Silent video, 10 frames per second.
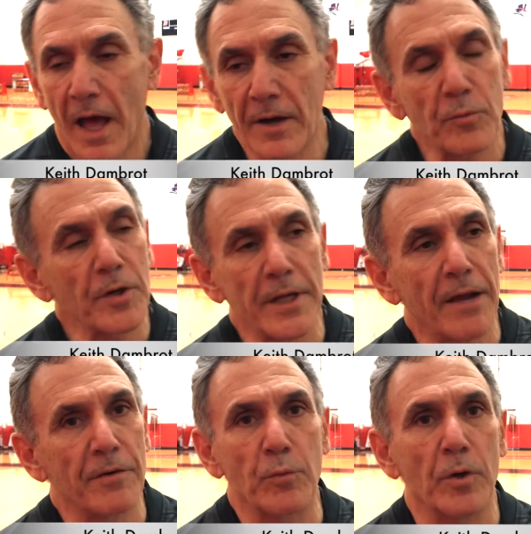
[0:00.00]
I don't really
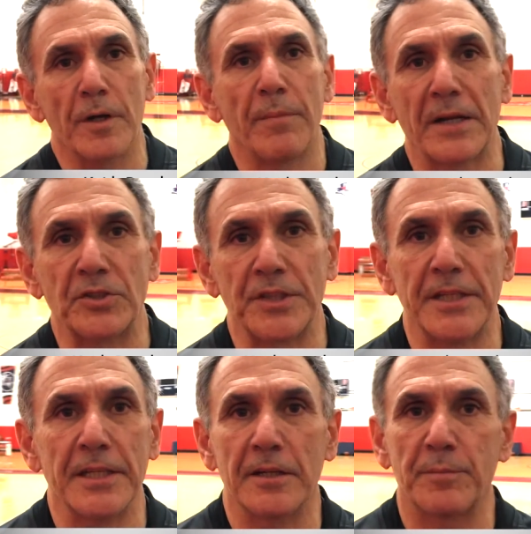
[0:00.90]
ever worry about
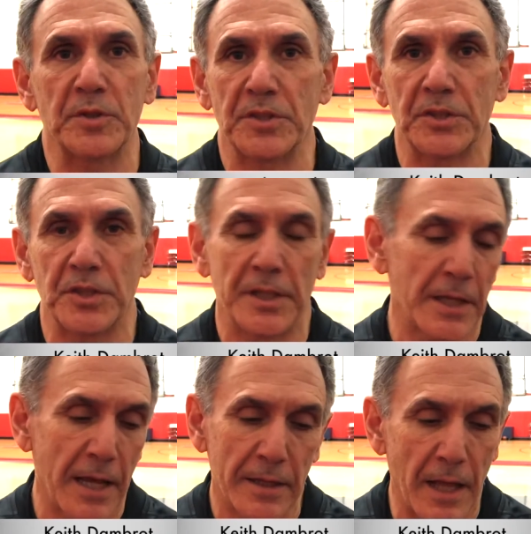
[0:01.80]
seeding or
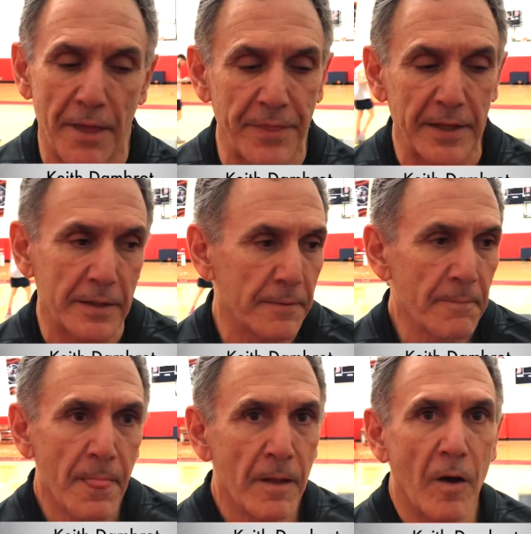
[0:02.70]
positioning. I think
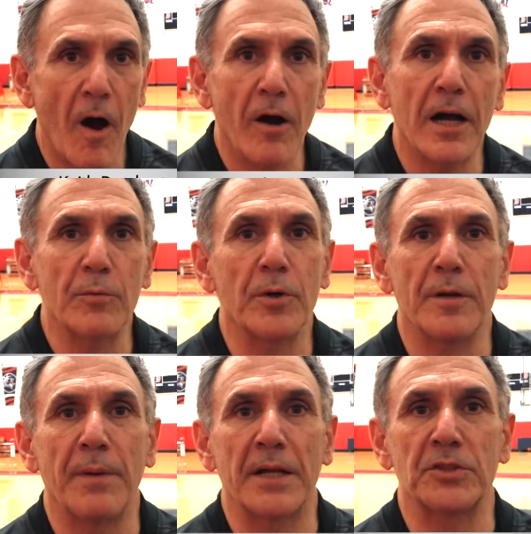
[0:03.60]
all I
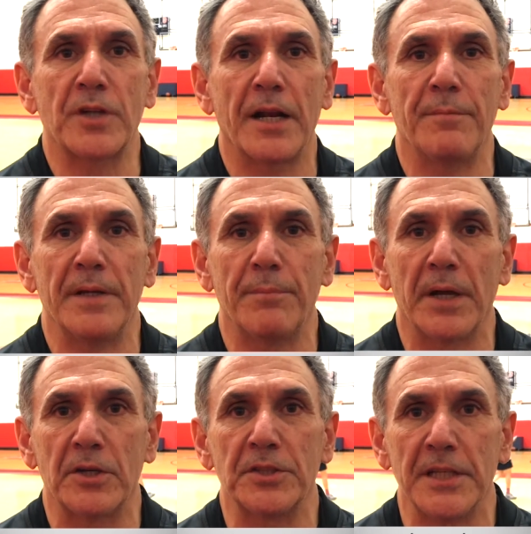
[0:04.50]
worry about is trying to be a
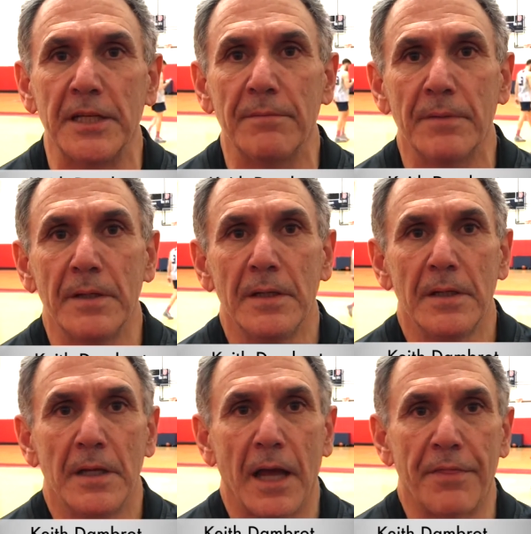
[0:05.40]
better team.
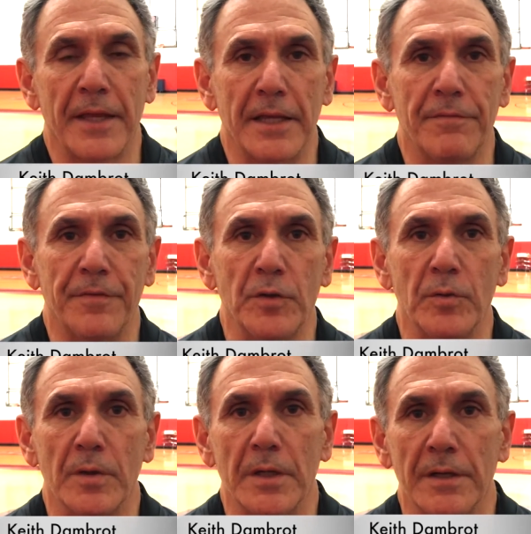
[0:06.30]
I think if
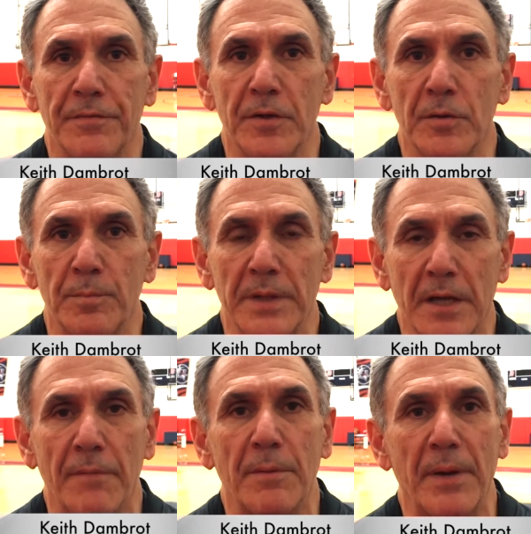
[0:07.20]
you
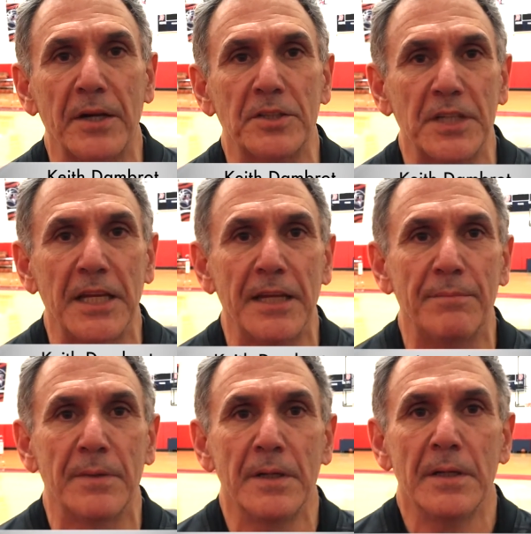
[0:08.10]
become a better
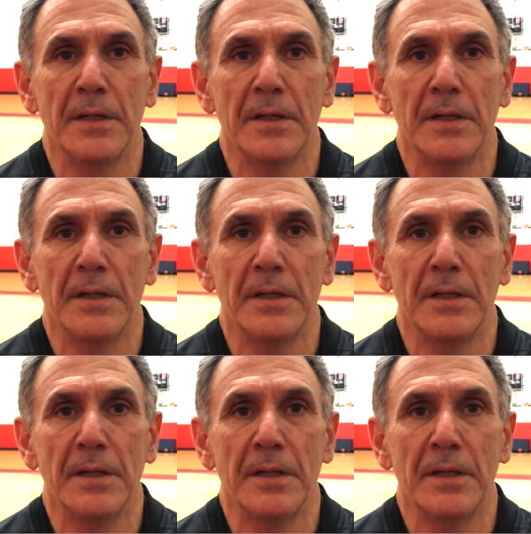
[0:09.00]
team,